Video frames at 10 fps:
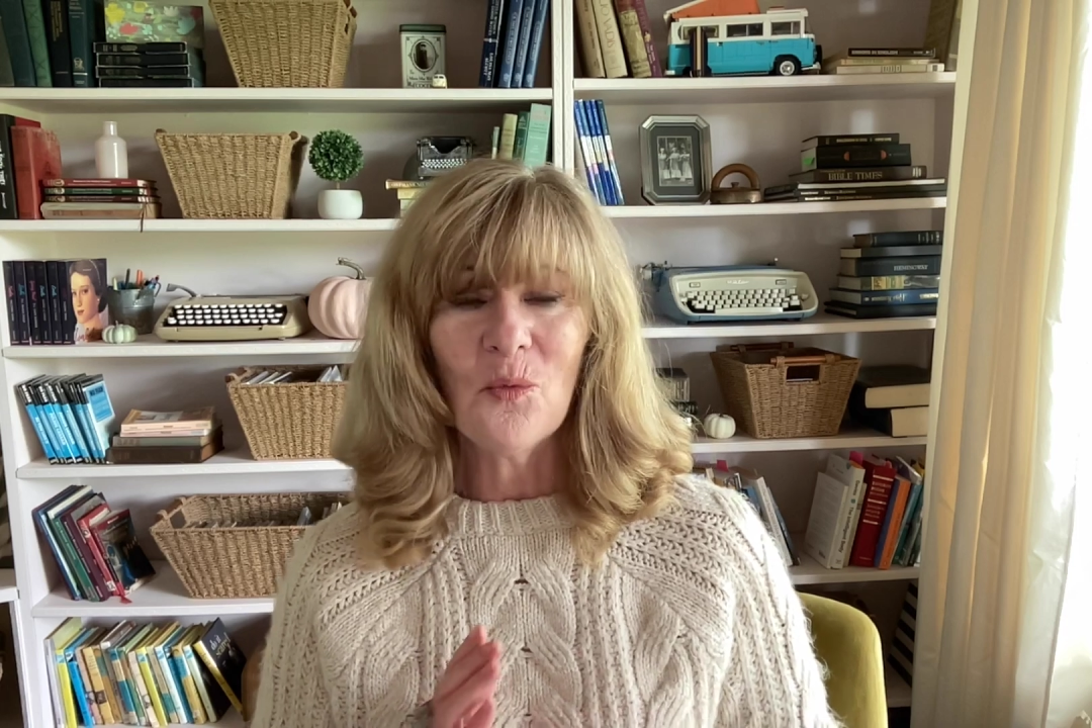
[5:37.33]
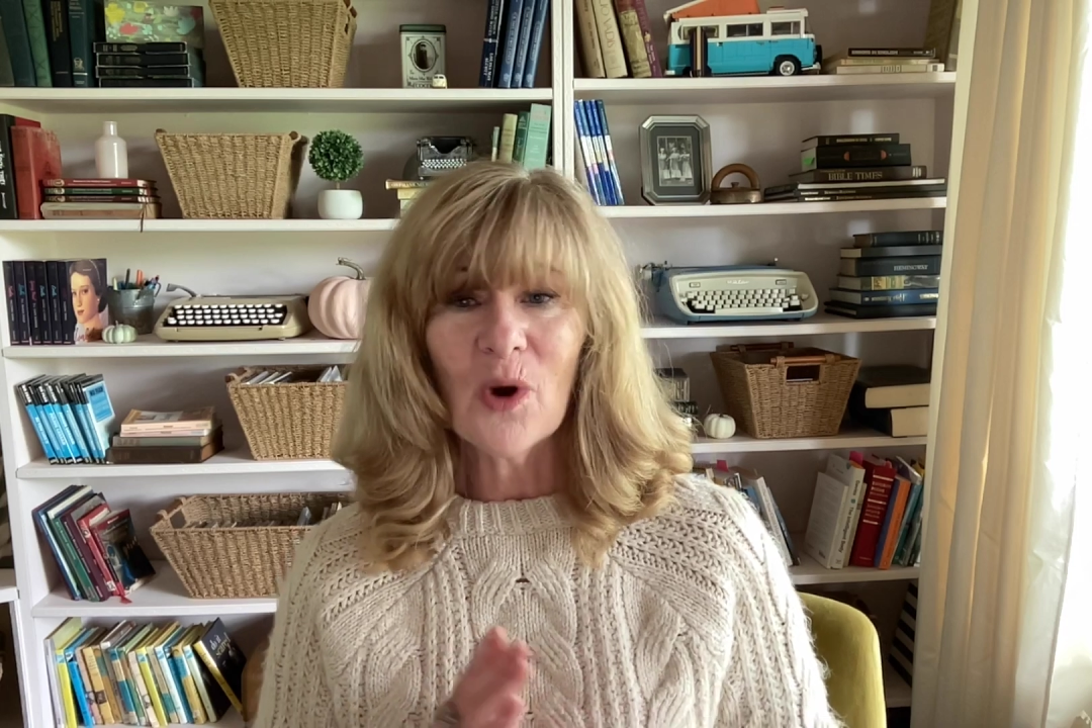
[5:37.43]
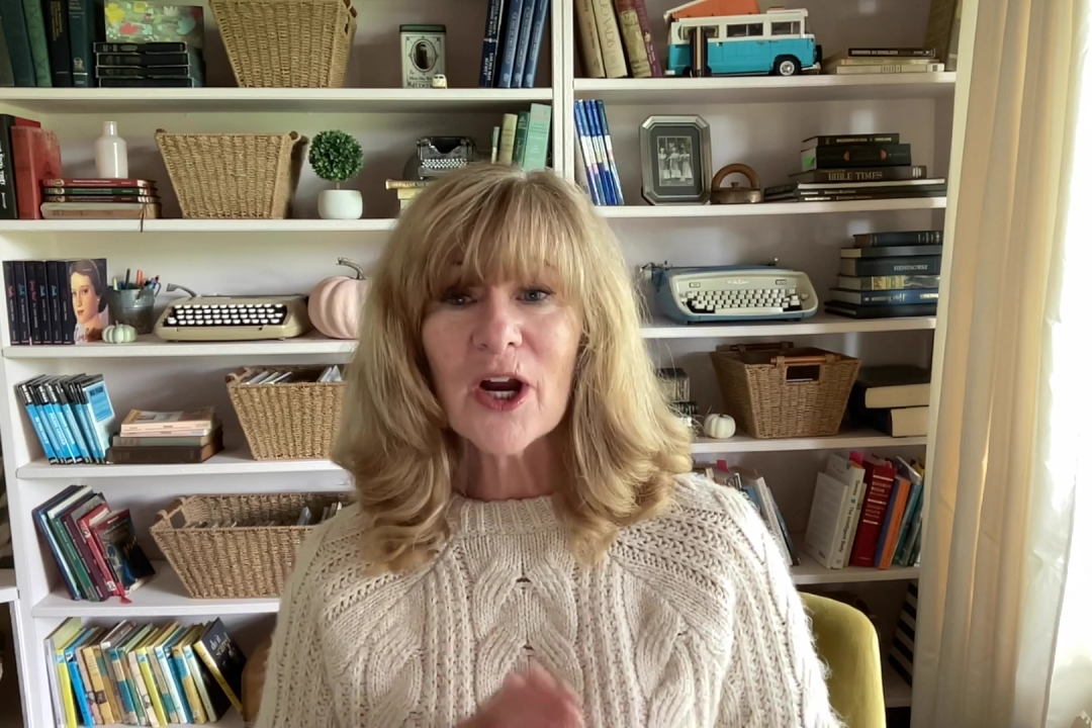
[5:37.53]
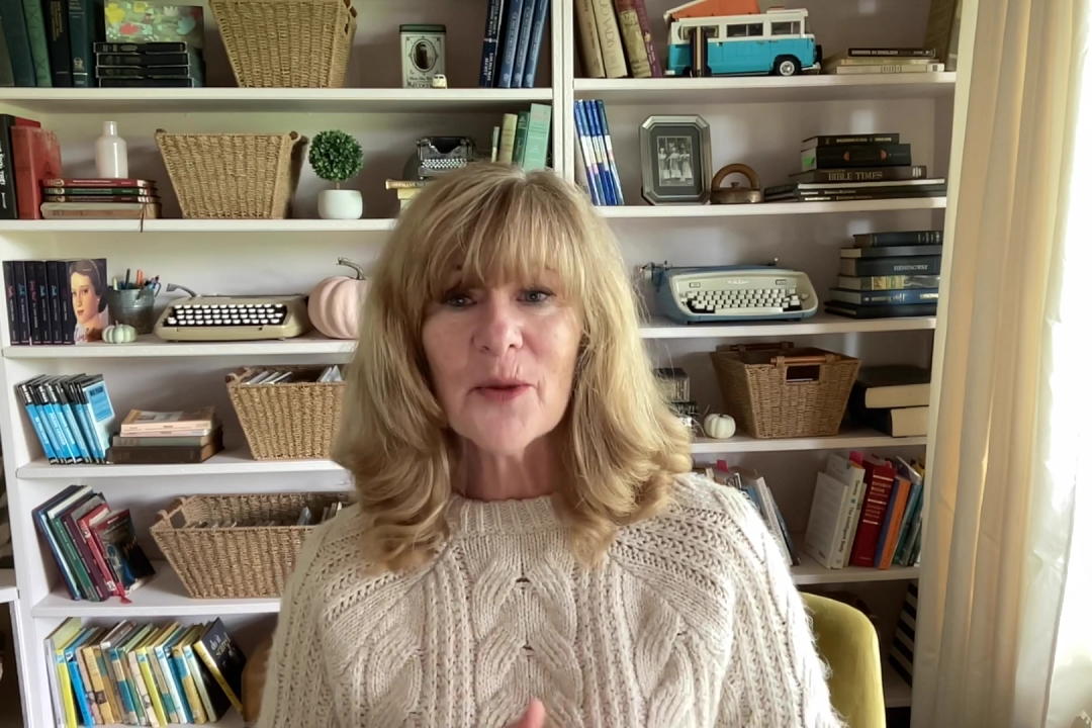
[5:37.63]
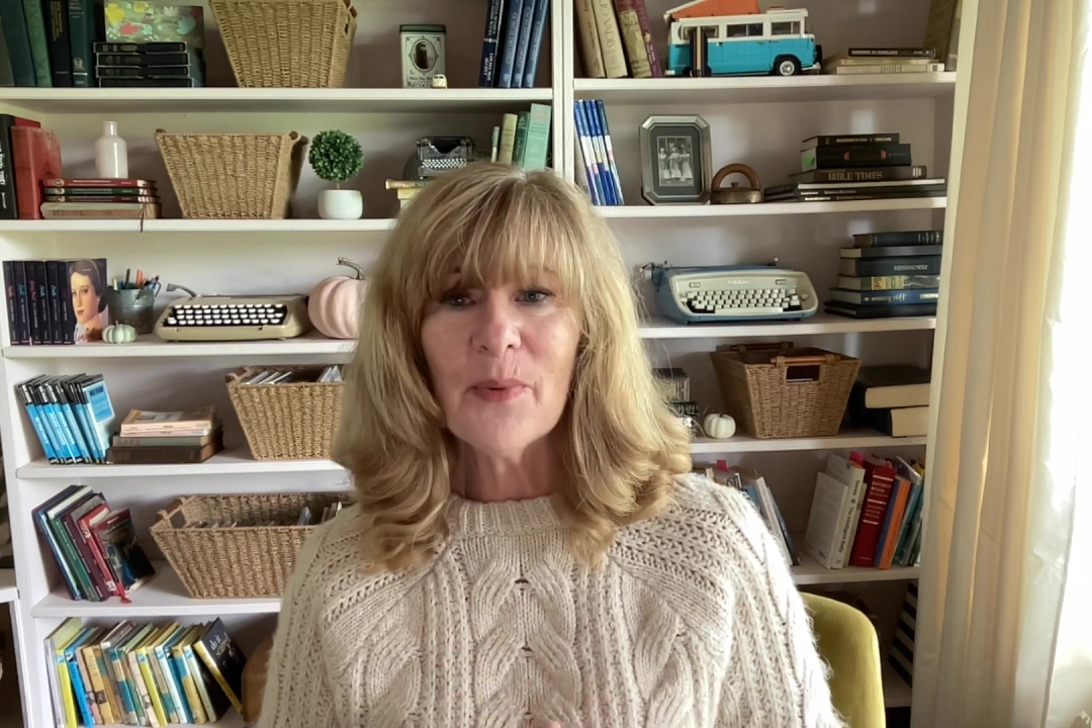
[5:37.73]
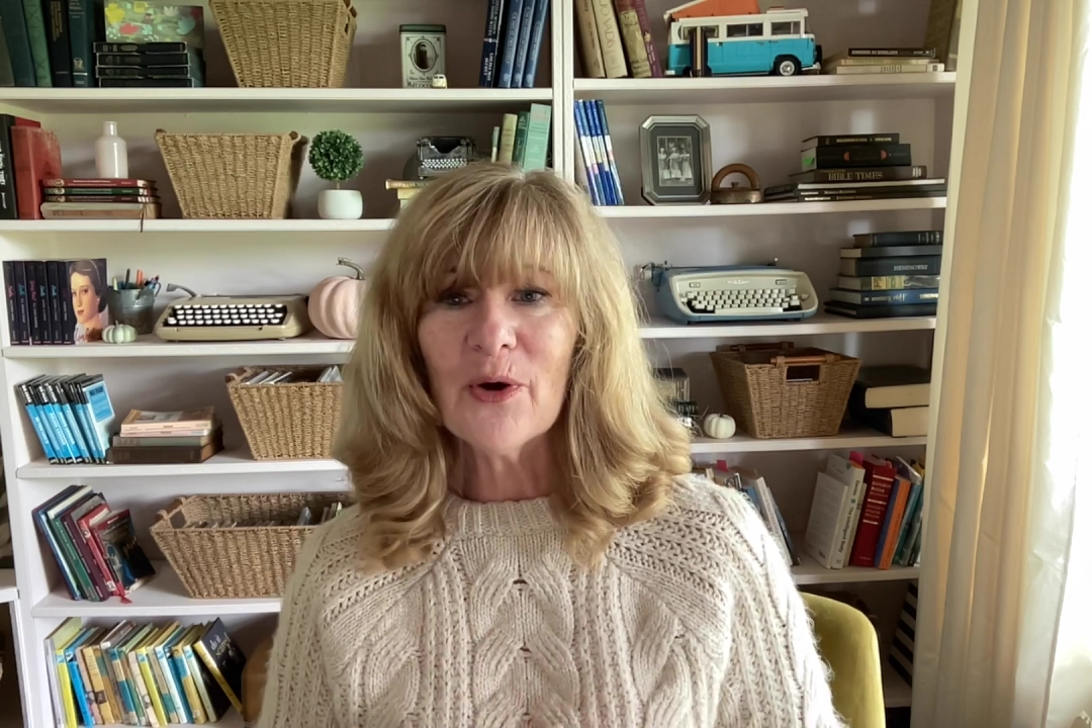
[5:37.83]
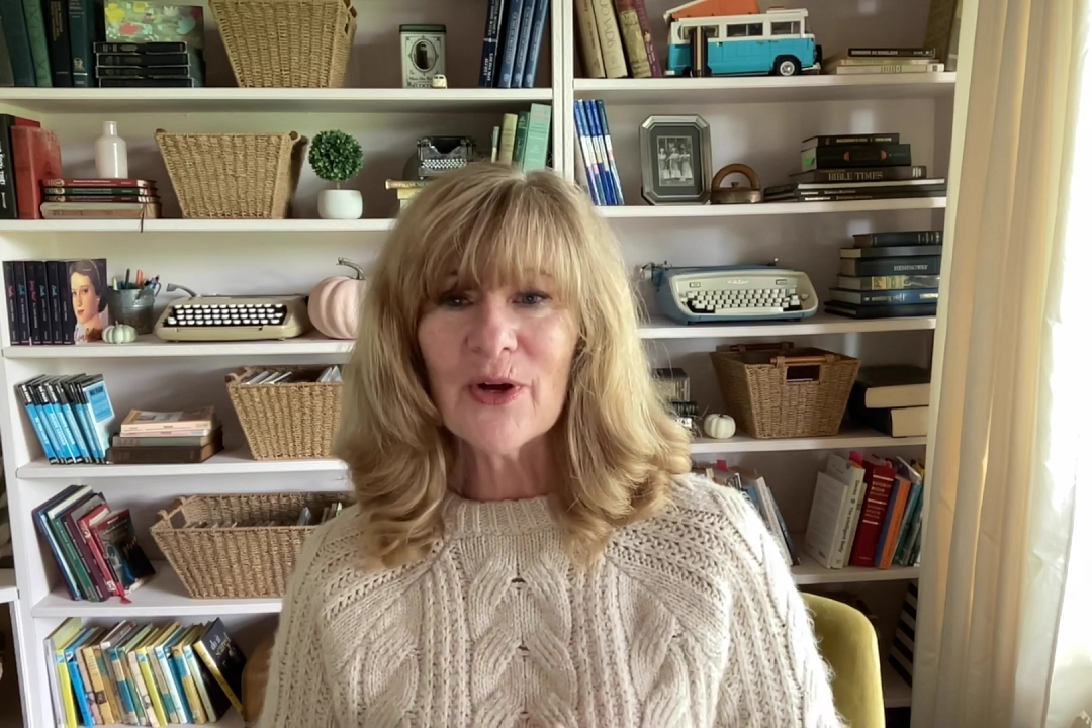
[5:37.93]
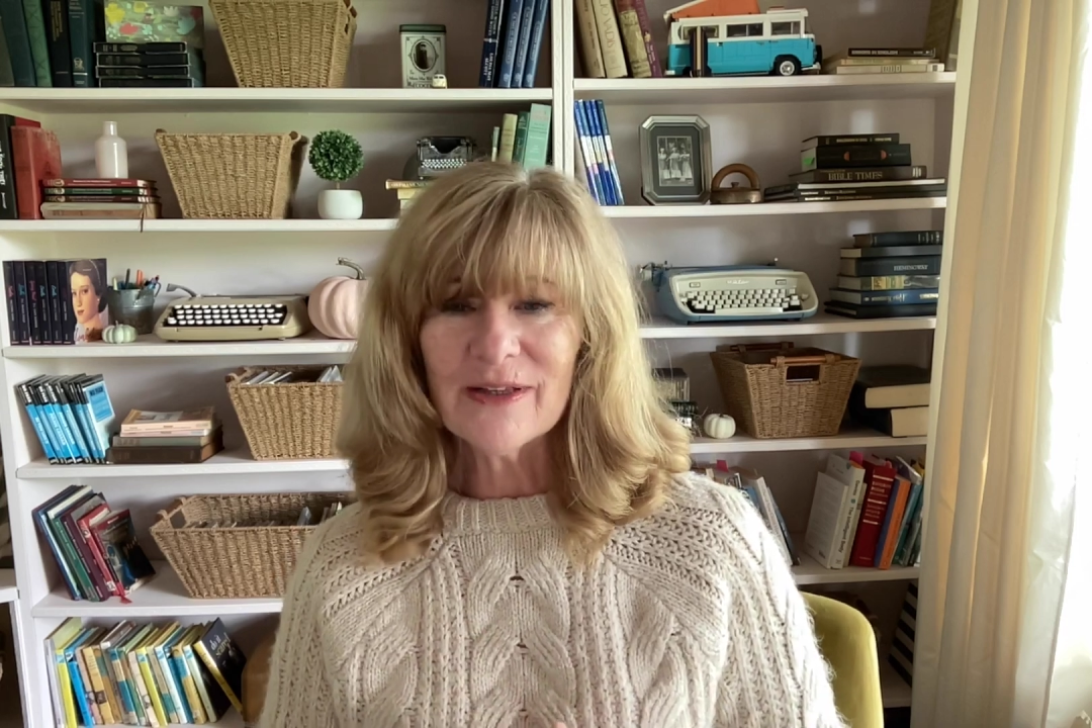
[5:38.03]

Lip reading: workbook